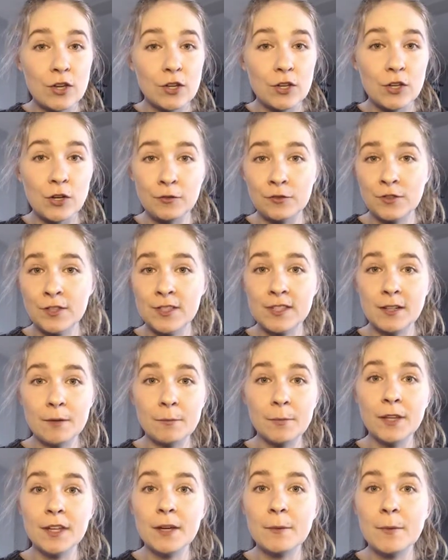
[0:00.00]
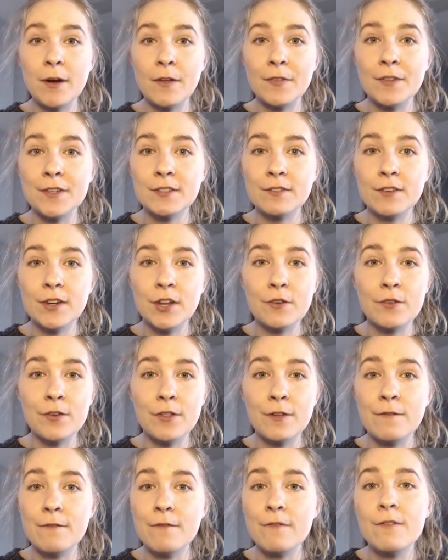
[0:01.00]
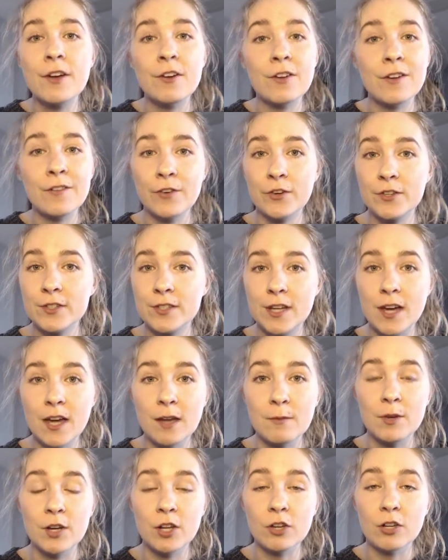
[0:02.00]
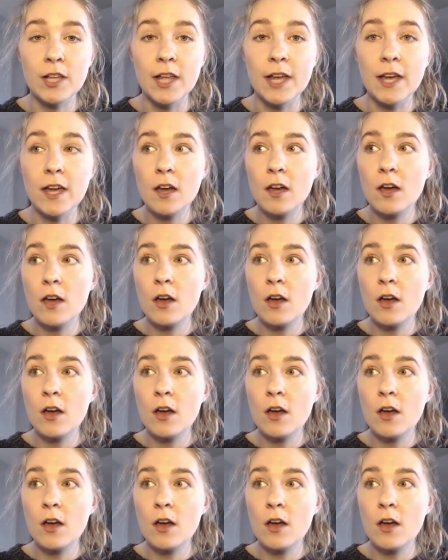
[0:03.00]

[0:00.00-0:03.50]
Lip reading: if you're stumbling upon this video for the very first time and you're like,